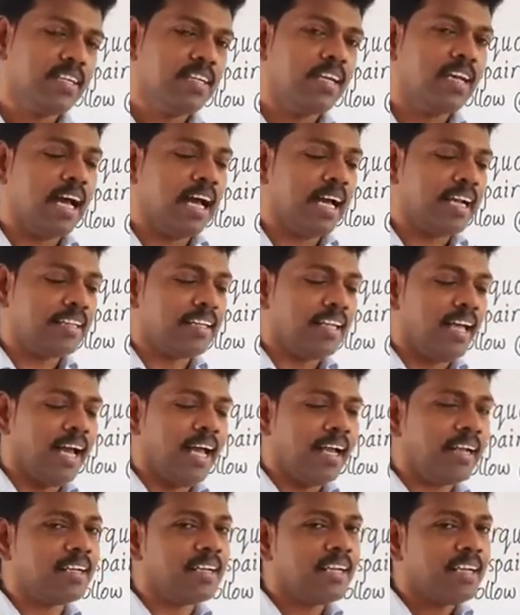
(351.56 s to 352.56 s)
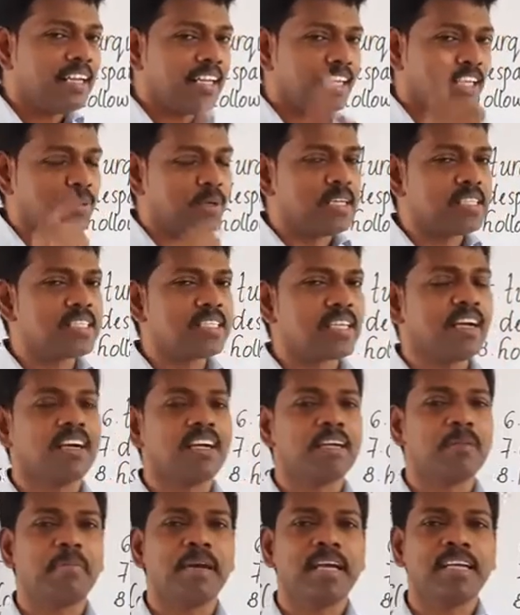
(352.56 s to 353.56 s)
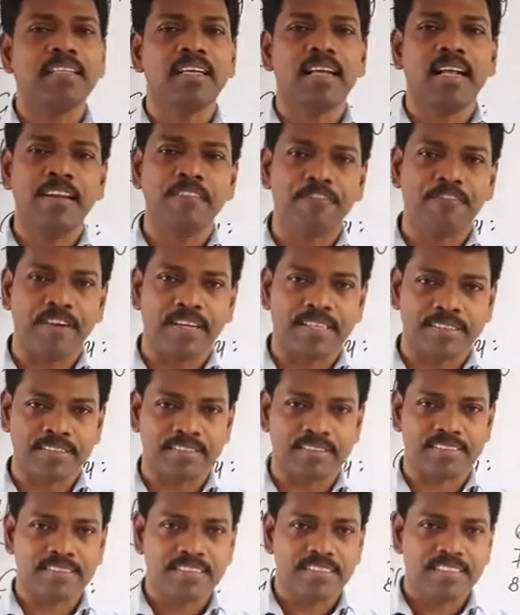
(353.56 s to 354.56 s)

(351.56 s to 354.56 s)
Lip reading: And then it was heard by the elephant.